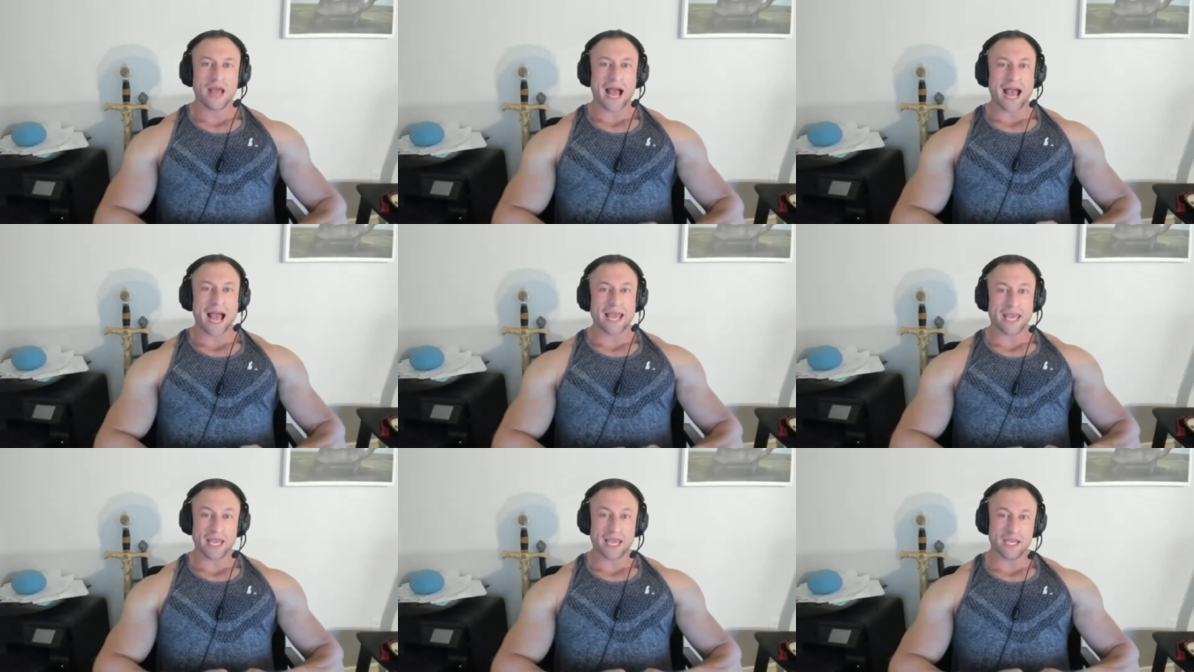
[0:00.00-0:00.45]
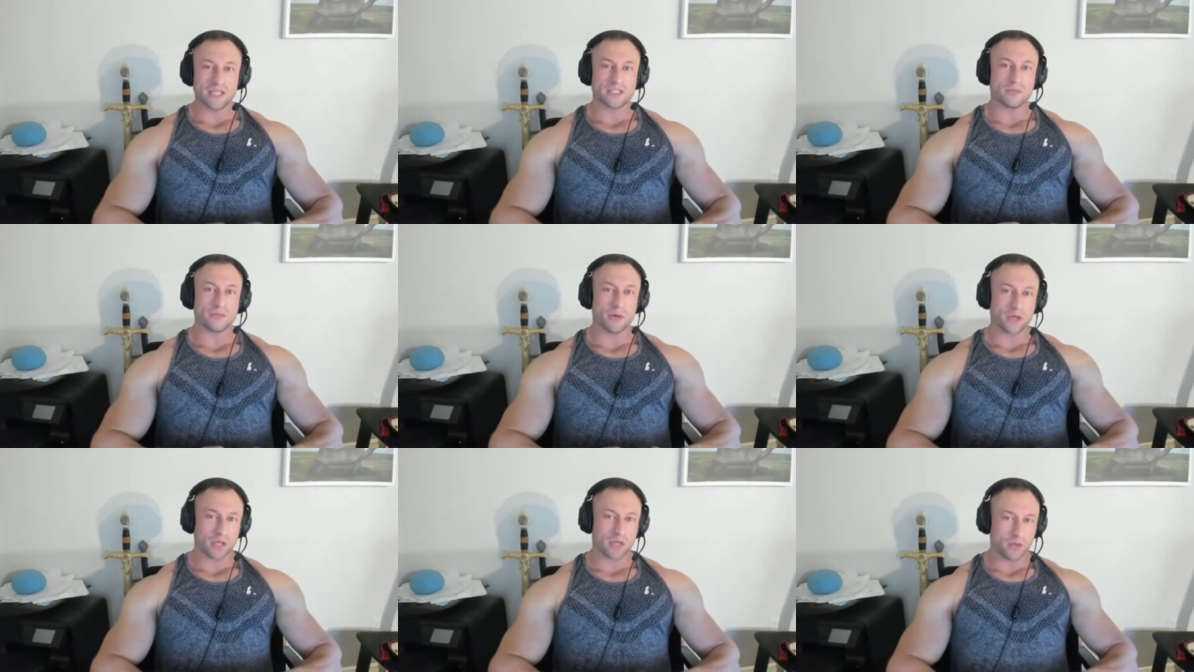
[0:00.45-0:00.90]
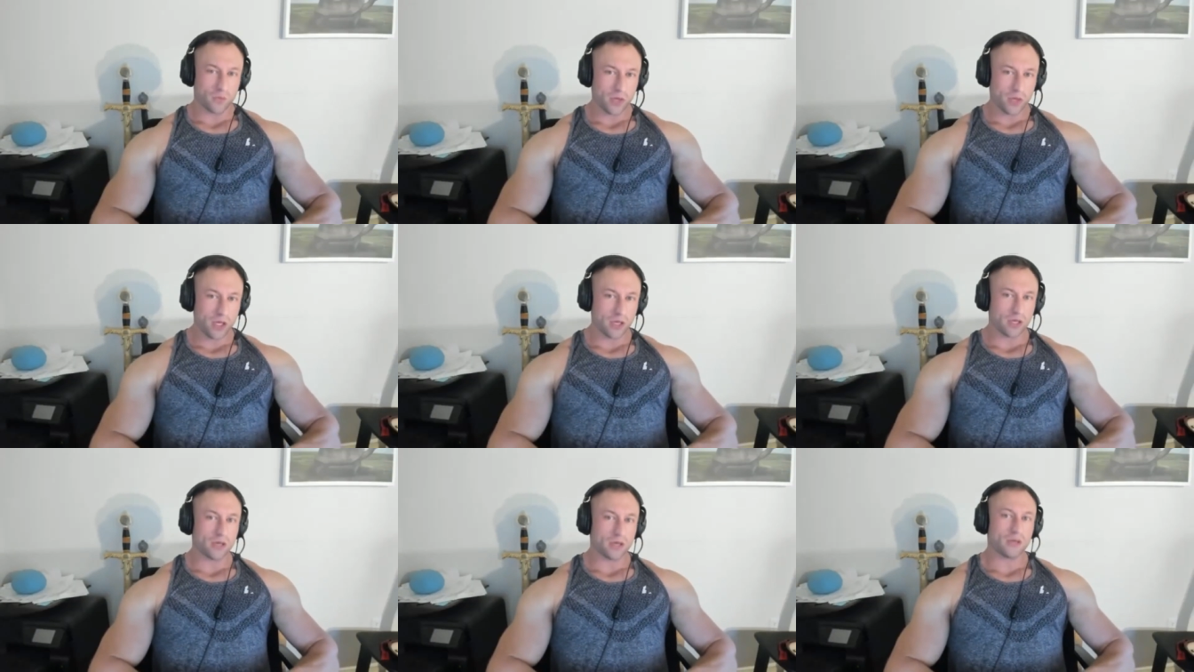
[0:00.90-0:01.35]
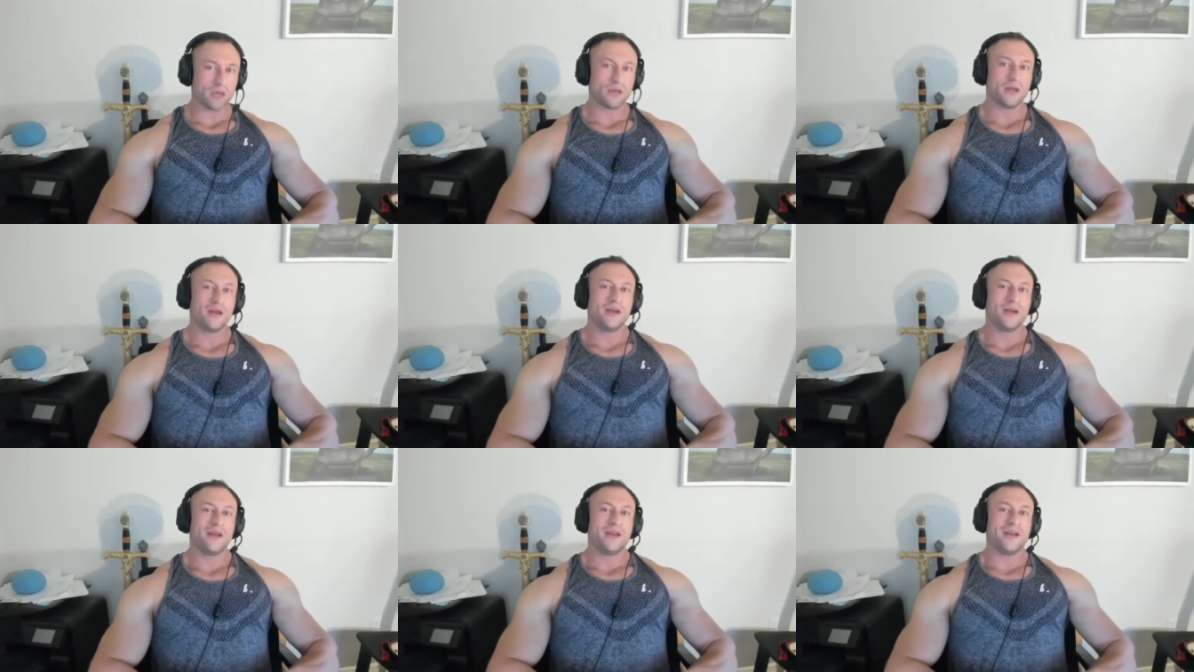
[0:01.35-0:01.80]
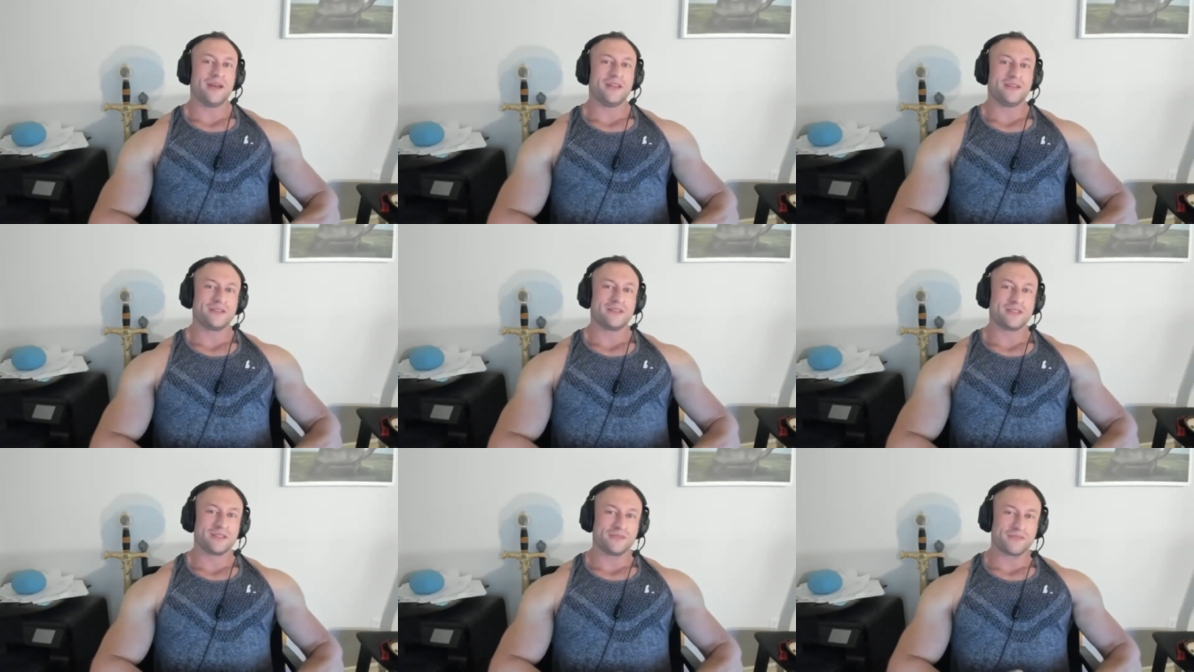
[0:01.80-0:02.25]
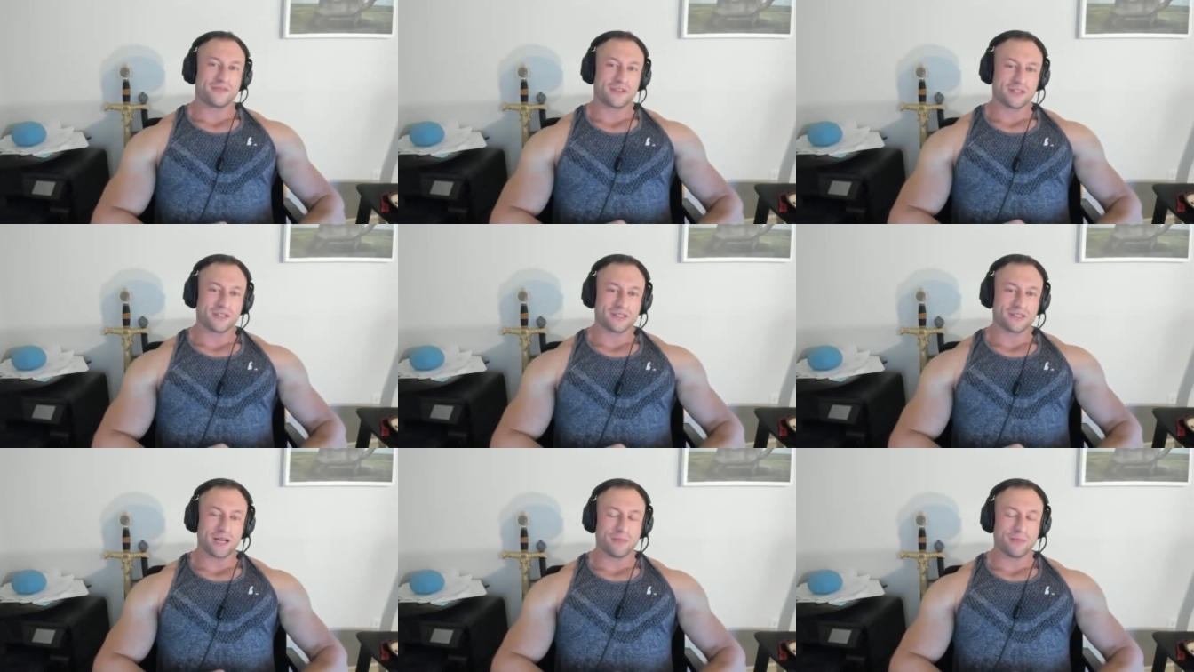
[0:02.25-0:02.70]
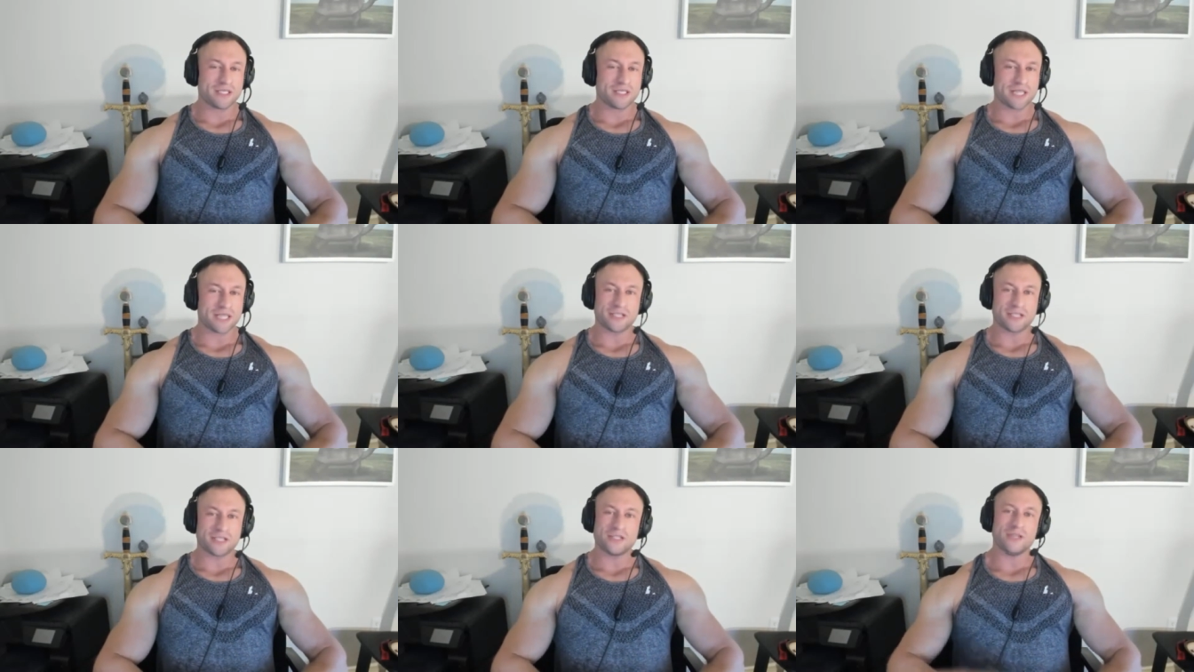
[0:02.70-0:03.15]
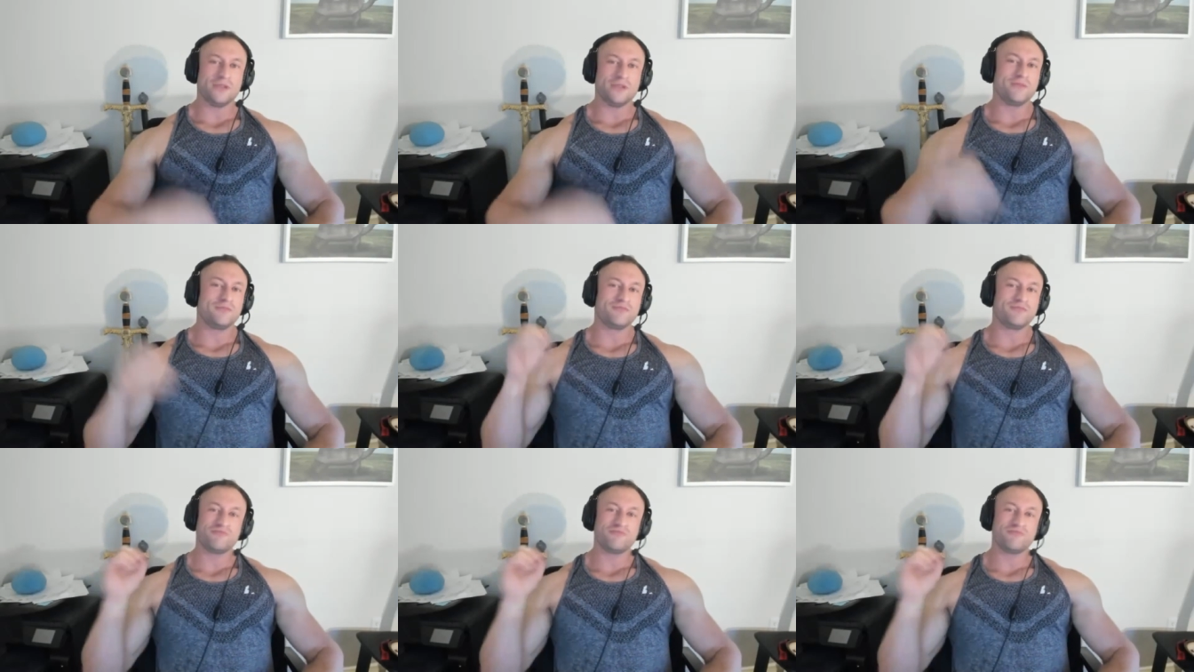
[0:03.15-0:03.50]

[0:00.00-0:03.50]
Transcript: I hate smoking weed. And this is the first time he's like, dude,